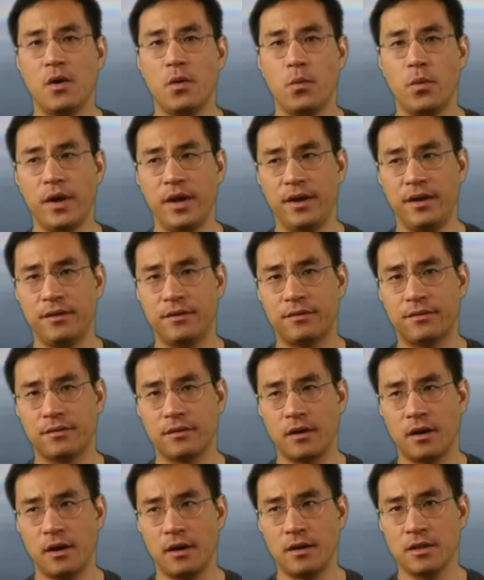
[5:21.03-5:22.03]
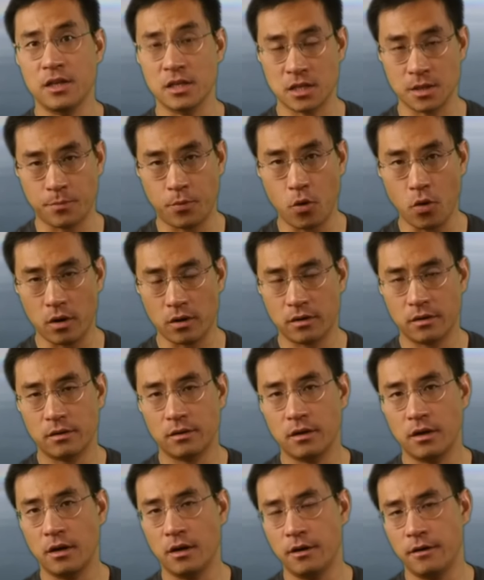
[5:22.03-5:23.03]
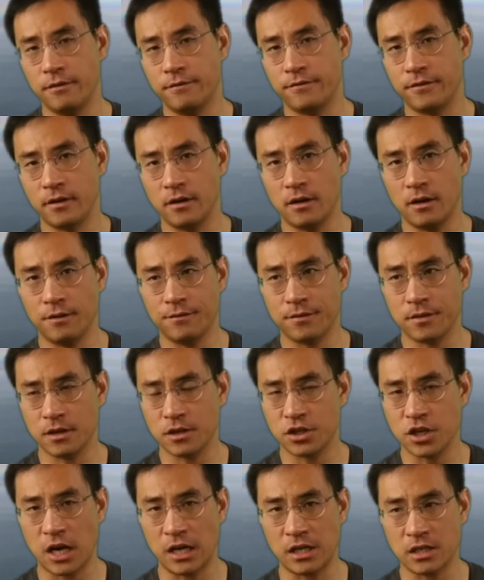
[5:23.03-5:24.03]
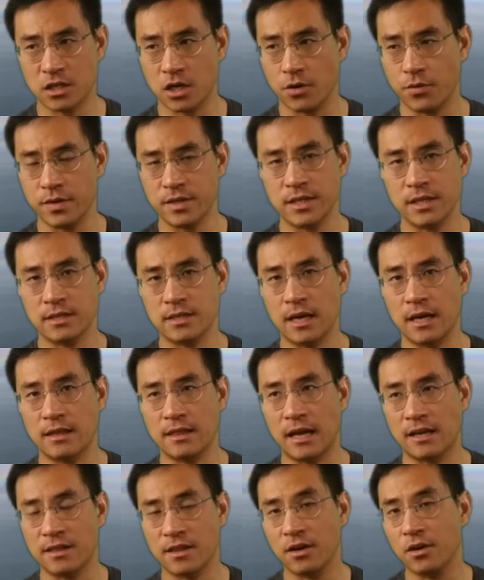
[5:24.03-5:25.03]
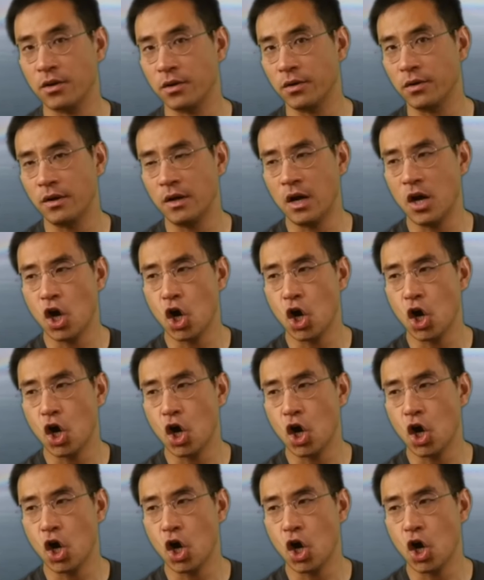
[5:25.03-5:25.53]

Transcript: with the support of the Chinese currency, saying that they're going to